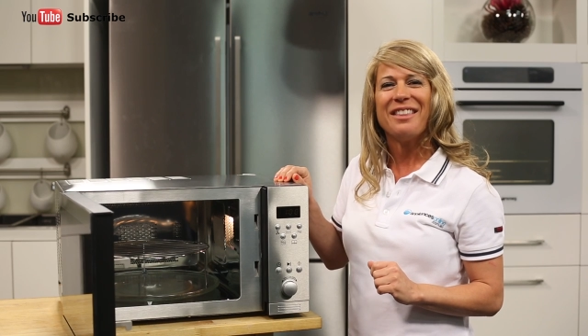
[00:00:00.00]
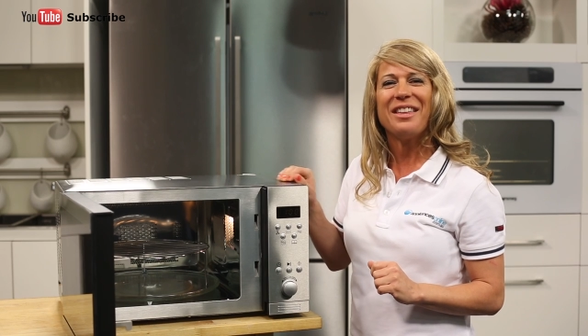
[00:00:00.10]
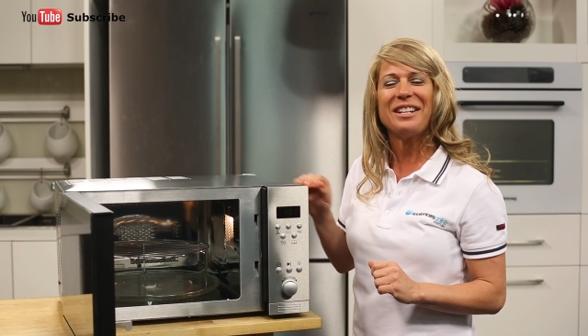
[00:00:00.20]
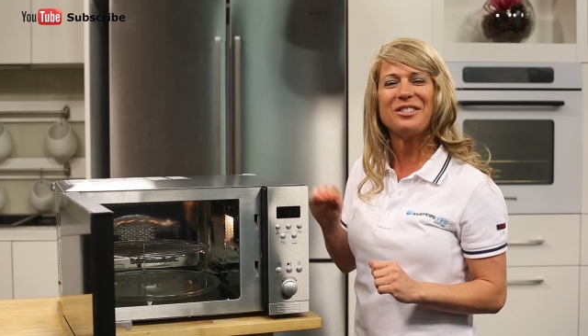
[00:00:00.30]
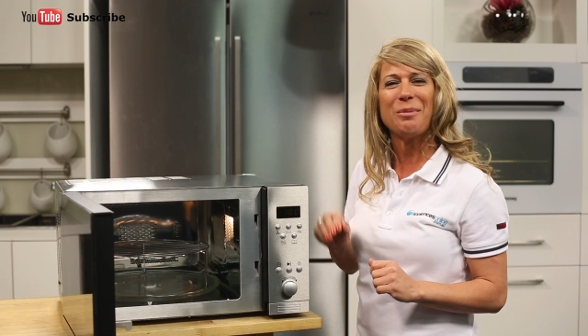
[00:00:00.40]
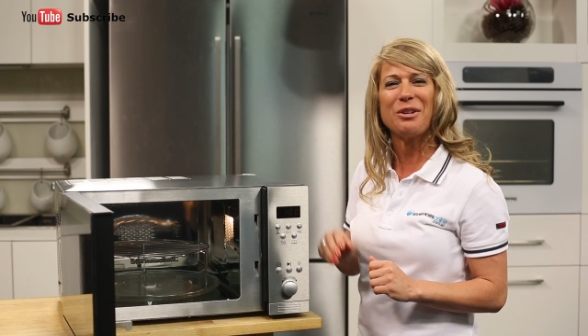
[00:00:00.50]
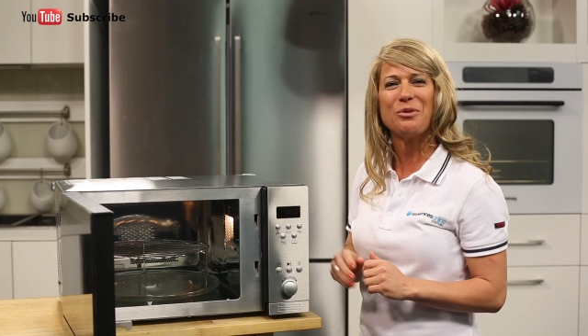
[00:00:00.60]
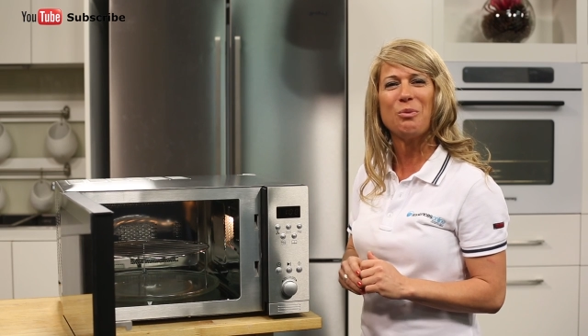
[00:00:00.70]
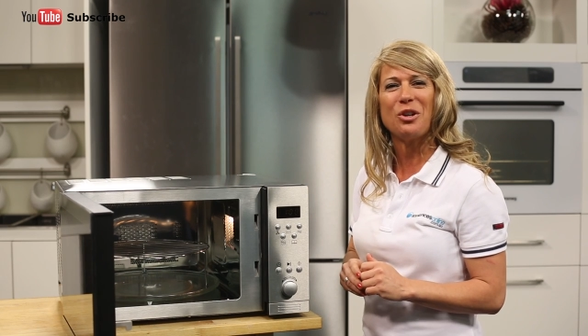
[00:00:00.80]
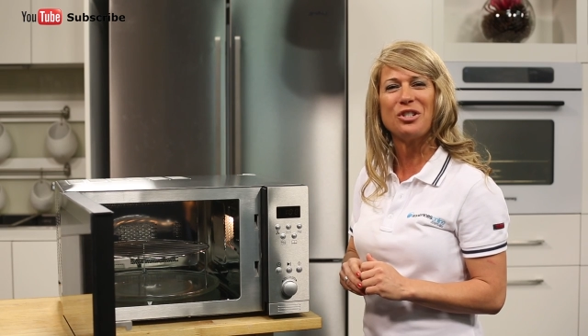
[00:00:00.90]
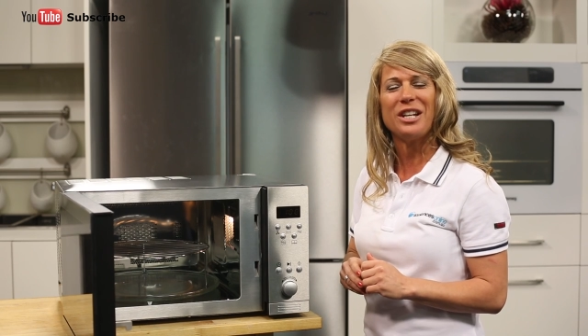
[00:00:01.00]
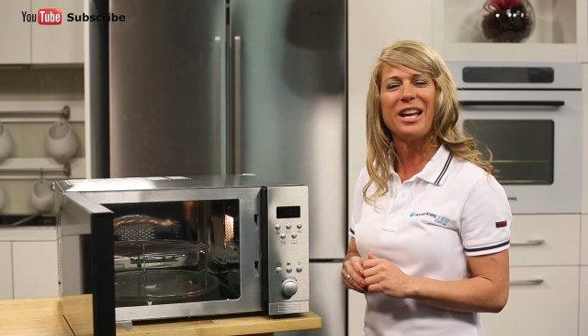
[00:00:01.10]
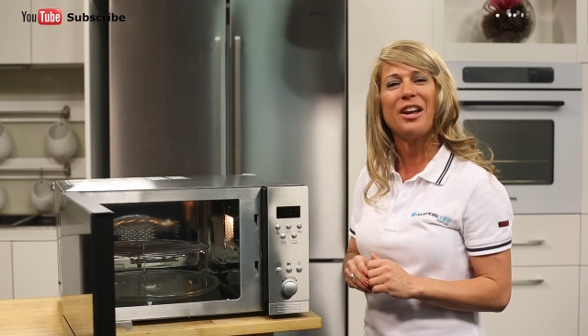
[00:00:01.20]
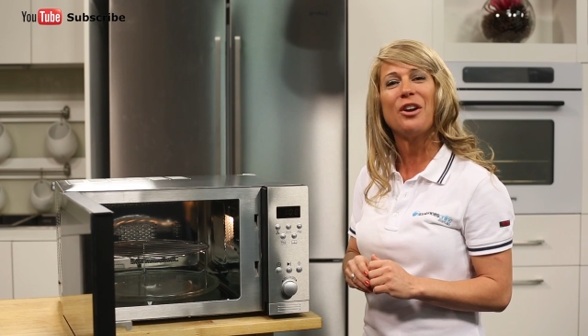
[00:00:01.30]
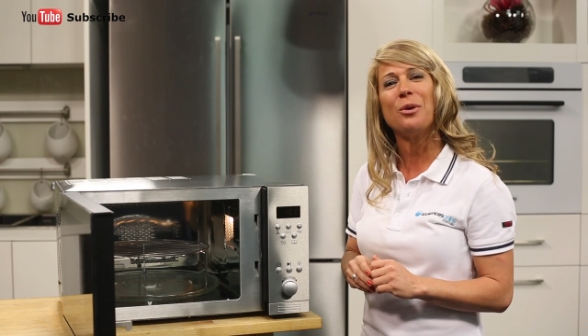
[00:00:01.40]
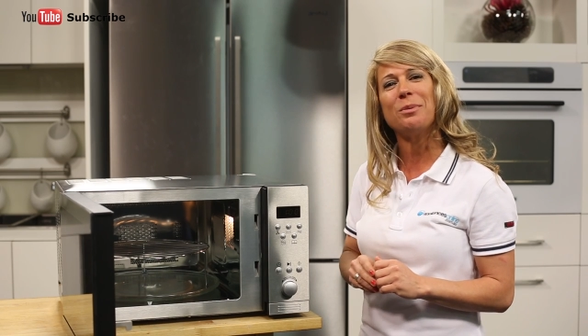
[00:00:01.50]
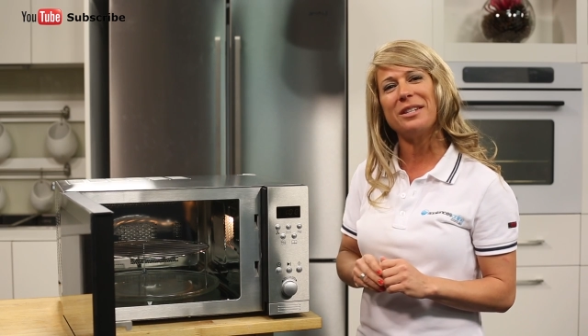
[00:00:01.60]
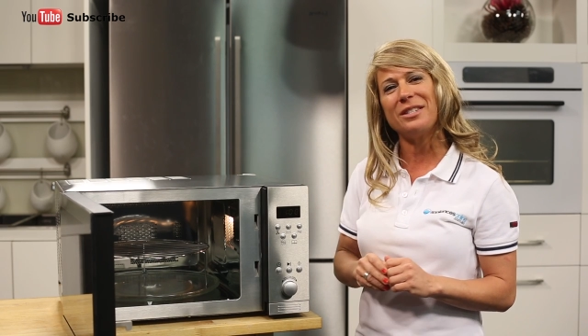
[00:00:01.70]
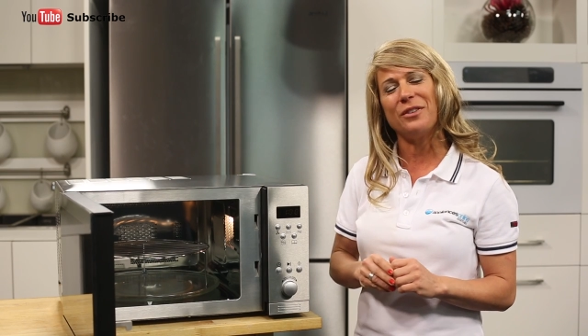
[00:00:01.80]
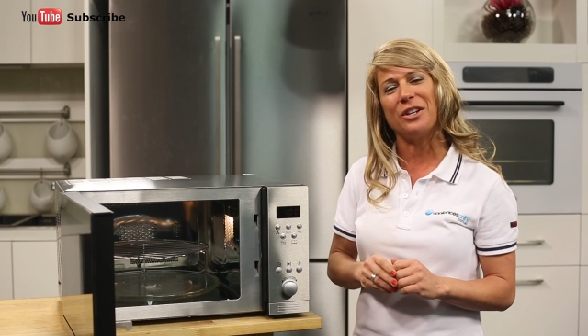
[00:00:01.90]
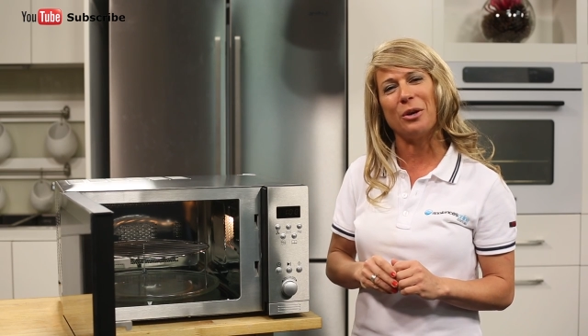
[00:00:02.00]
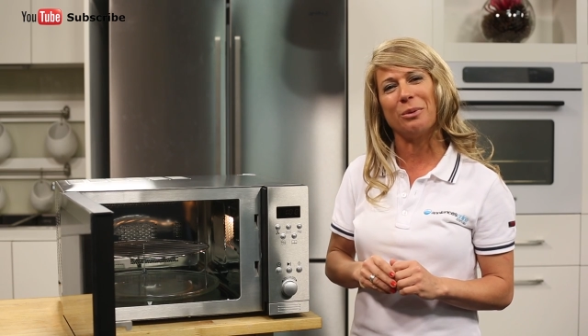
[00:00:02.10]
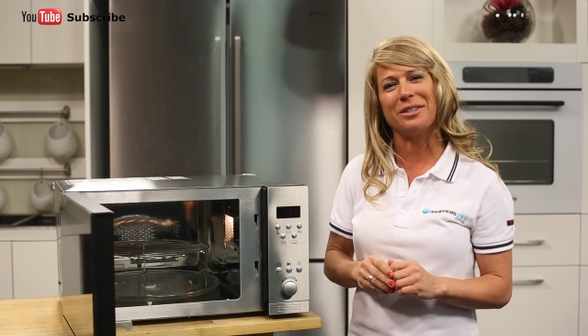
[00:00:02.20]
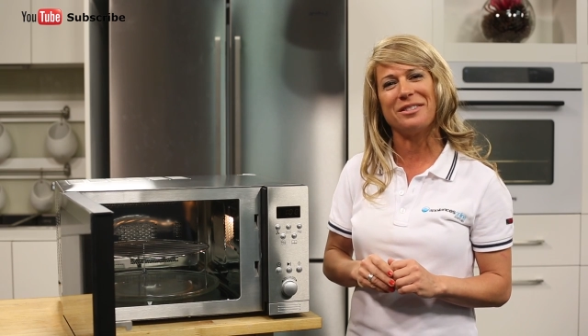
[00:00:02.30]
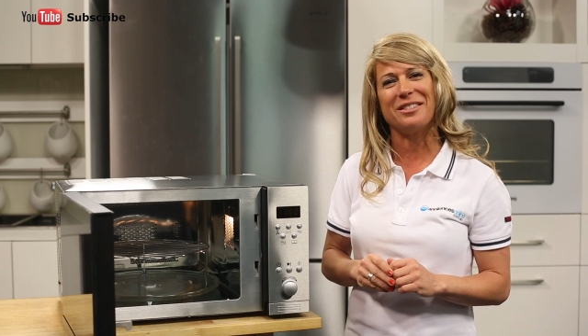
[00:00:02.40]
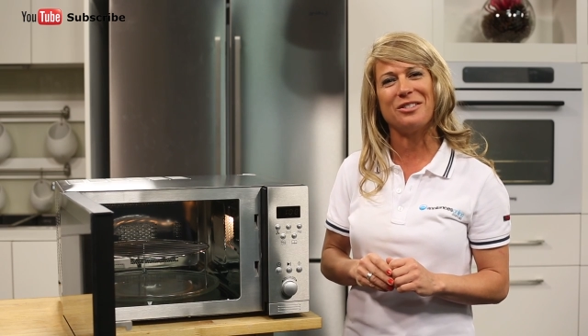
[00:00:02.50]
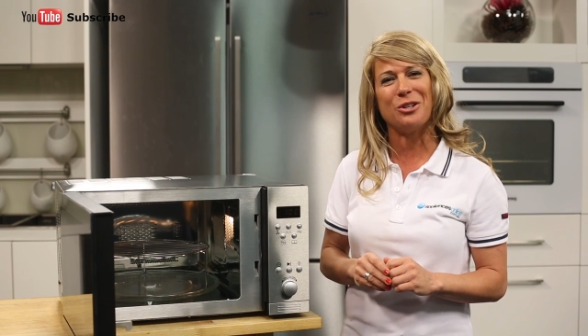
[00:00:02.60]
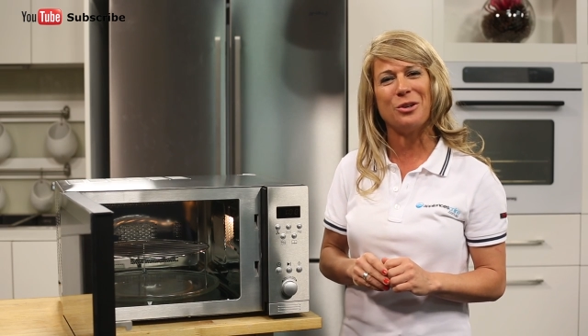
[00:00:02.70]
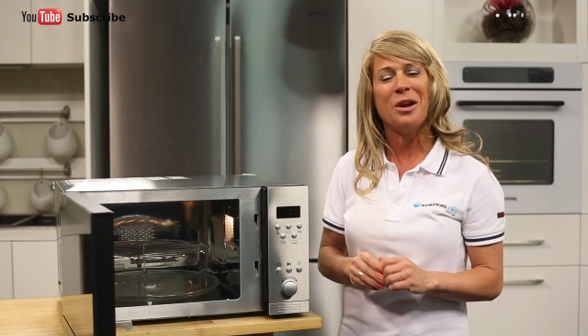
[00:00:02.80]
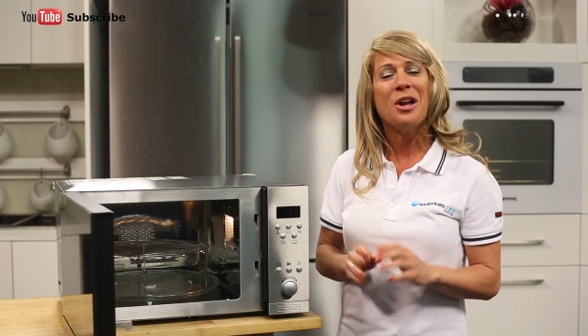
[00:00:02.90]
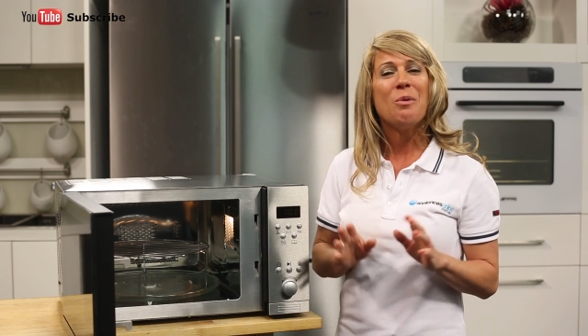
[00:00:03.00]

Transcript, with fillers: Thanks so much for watching and I hope this video will assist you